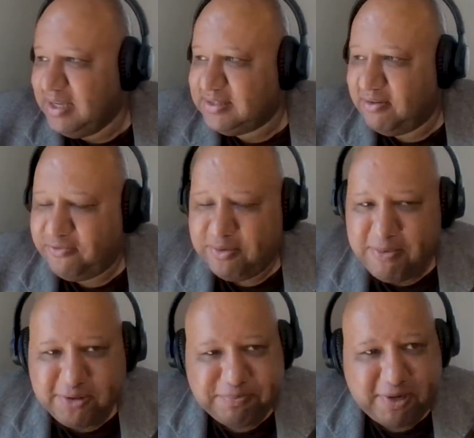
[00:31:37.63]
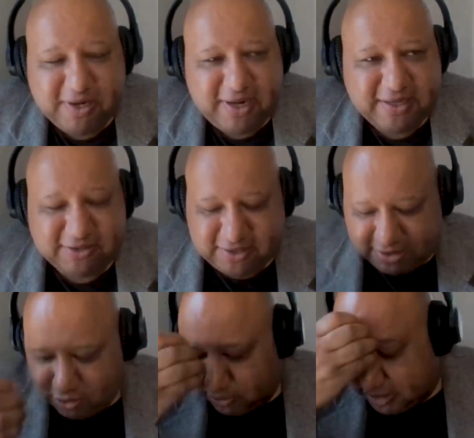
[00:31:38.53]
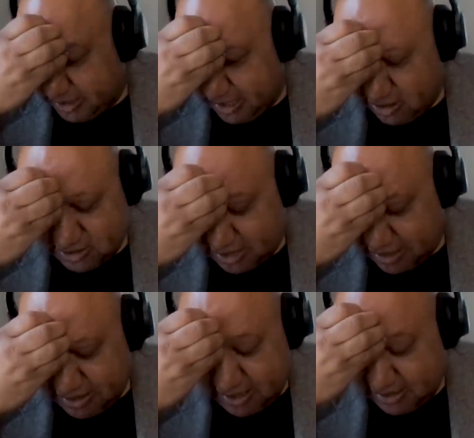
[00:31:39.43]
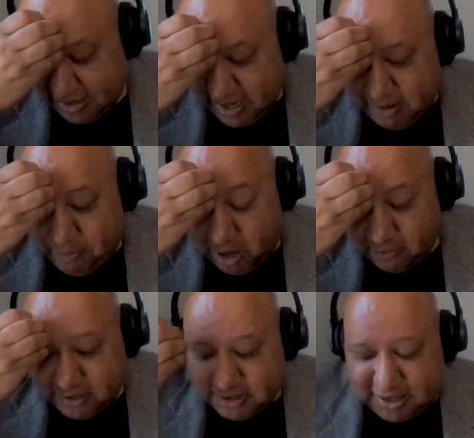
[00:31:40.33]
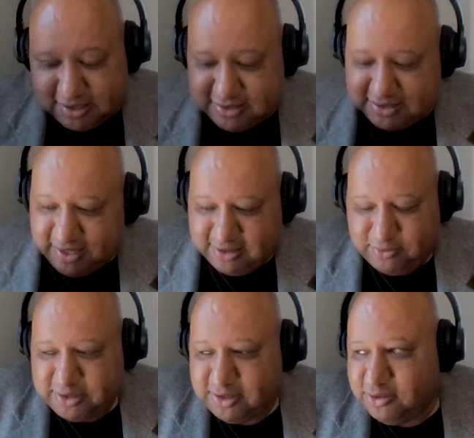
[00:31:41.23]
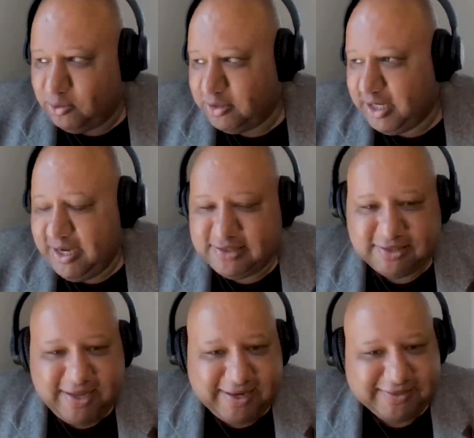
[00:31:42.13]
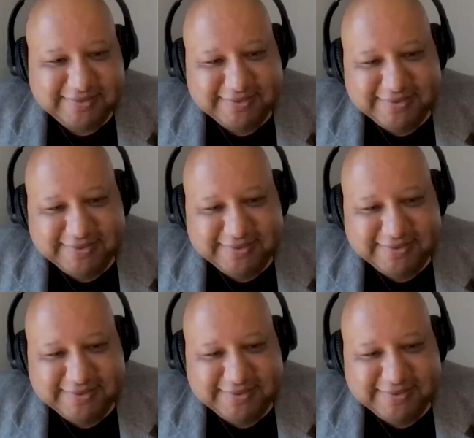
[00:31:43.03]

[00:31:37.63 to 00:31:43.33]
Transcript: So for the most part, I don't think Georgia cares. I think part of it is because like the rest of the Georgia hates Atlanta.